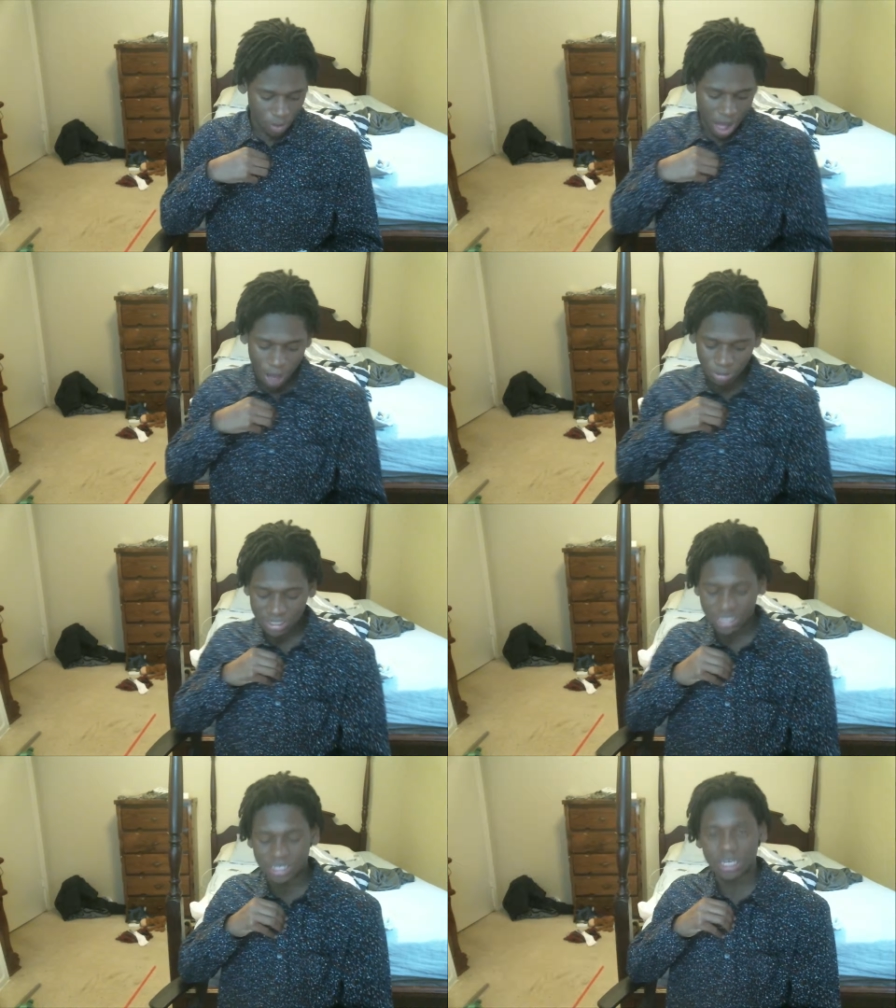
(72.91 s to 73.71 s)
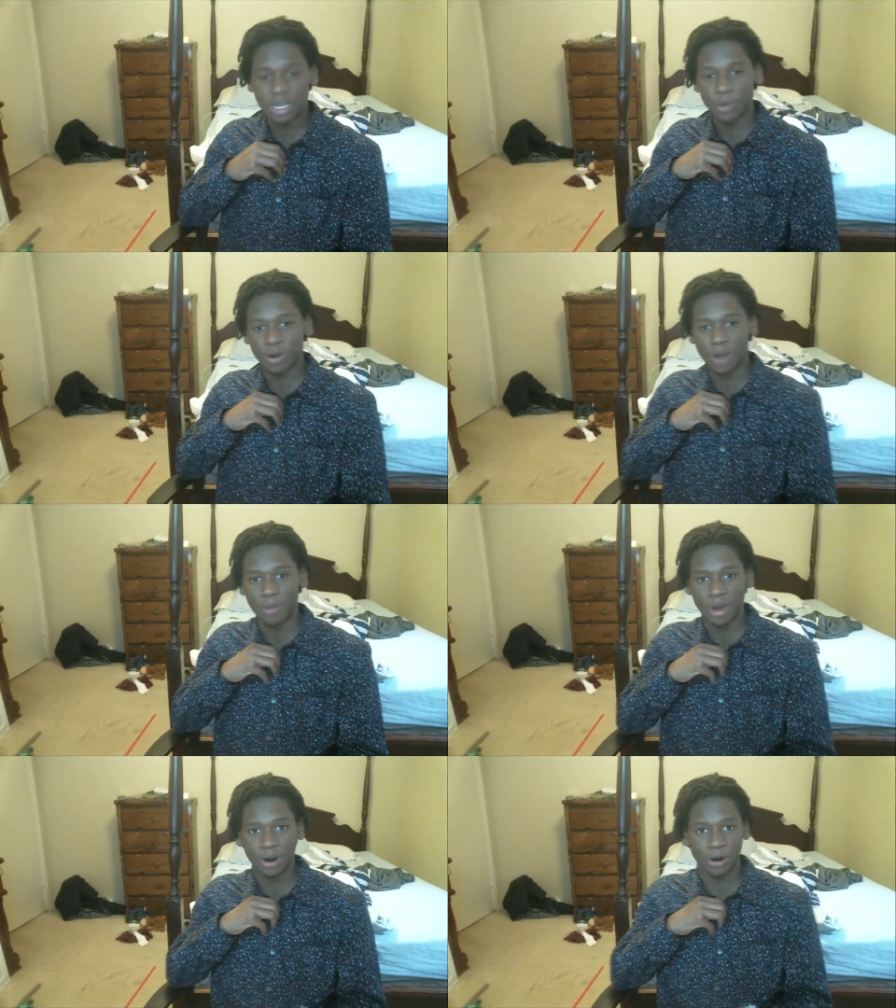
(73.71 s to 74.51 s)
I was 16 when I
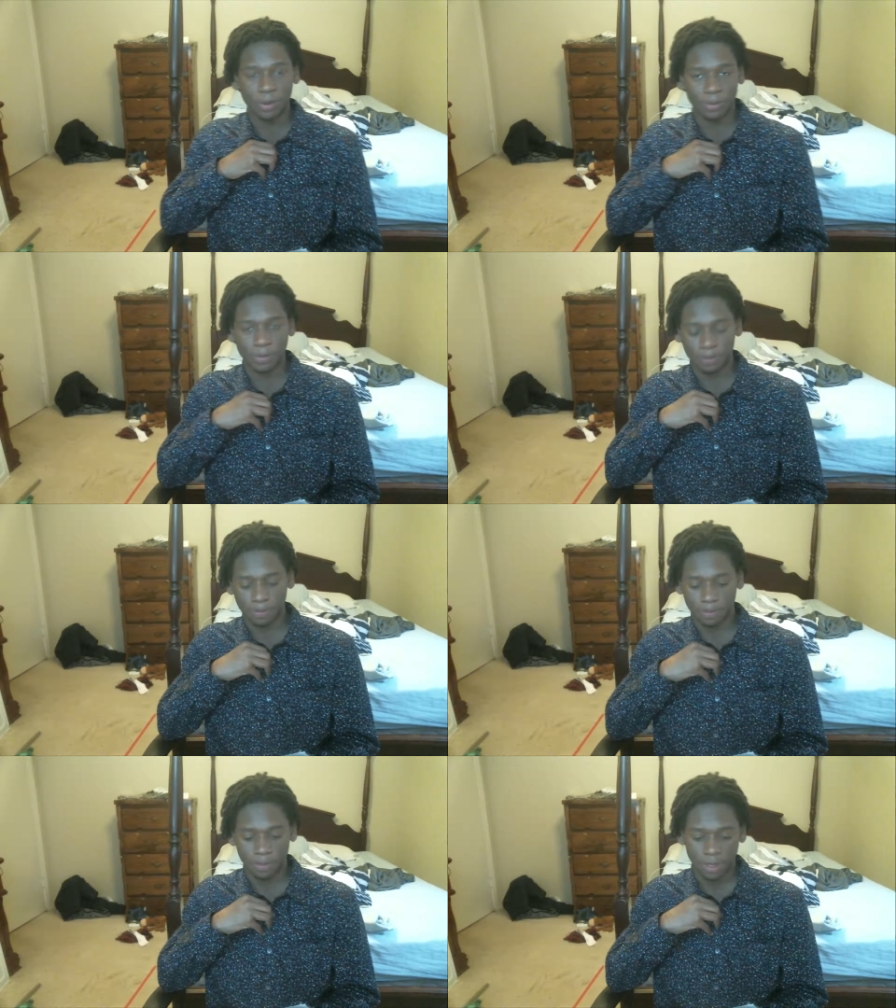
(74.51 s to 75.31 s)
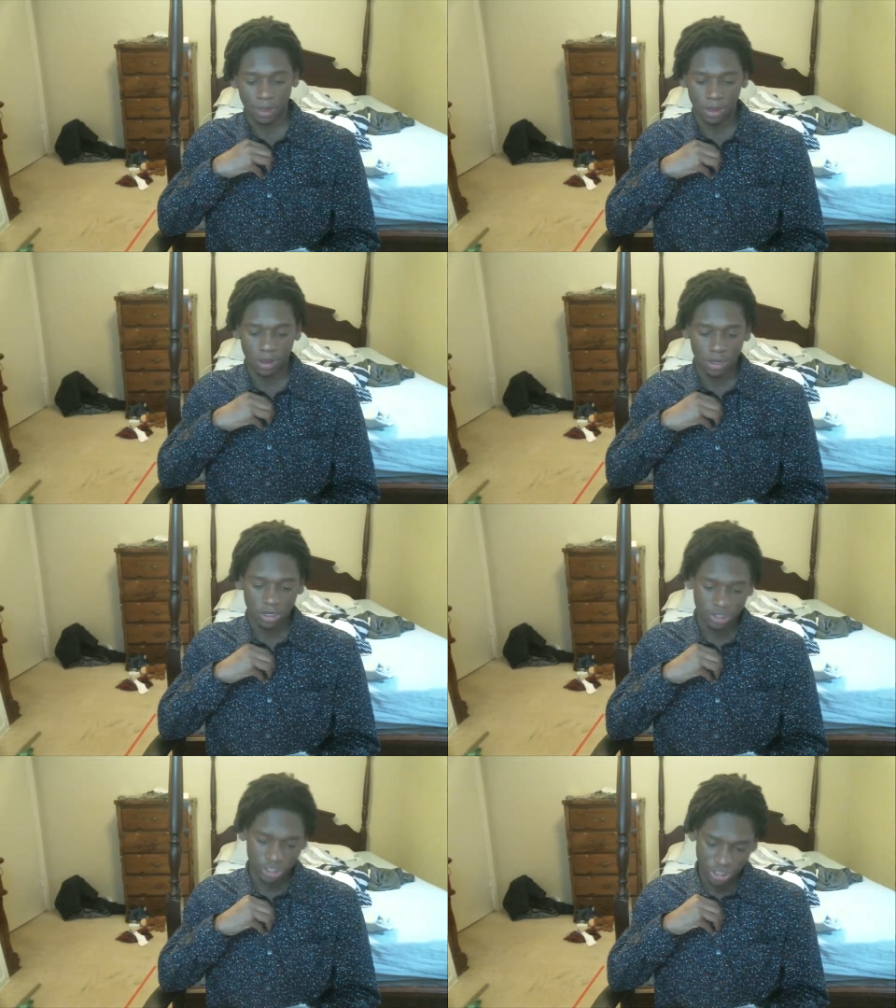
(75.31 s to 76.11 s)
met her.
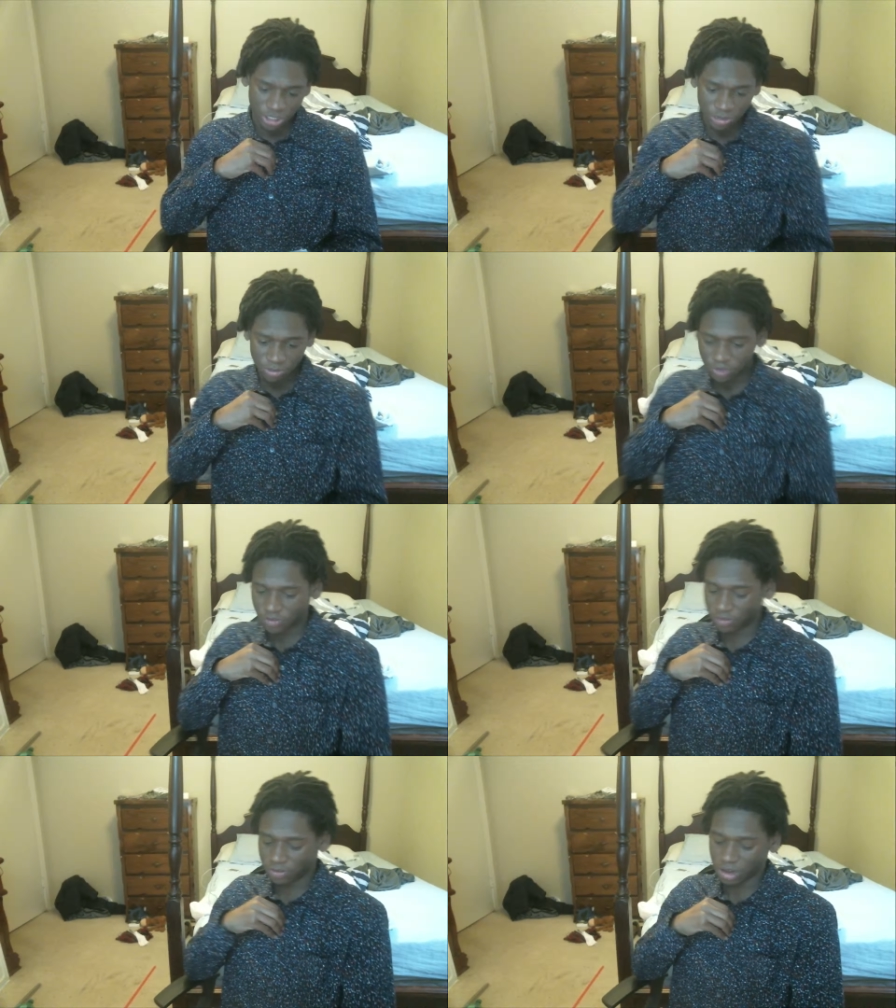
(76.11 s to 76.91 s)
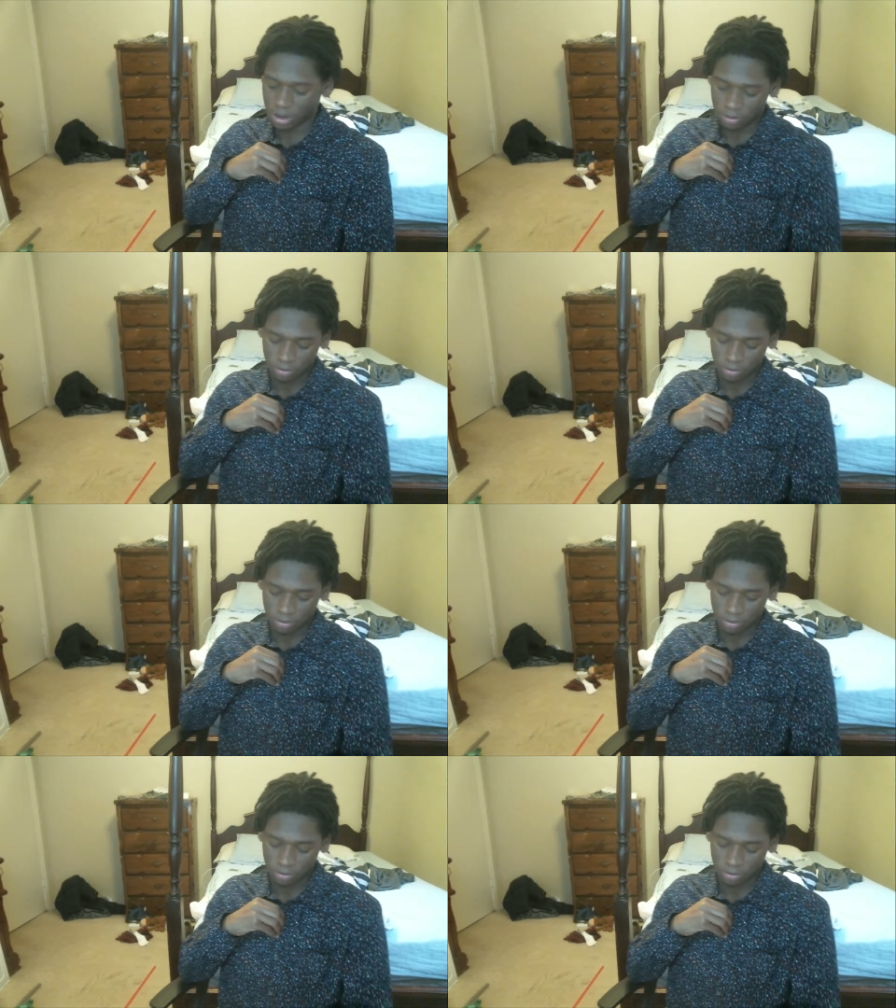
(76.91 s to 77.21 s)
She was 15.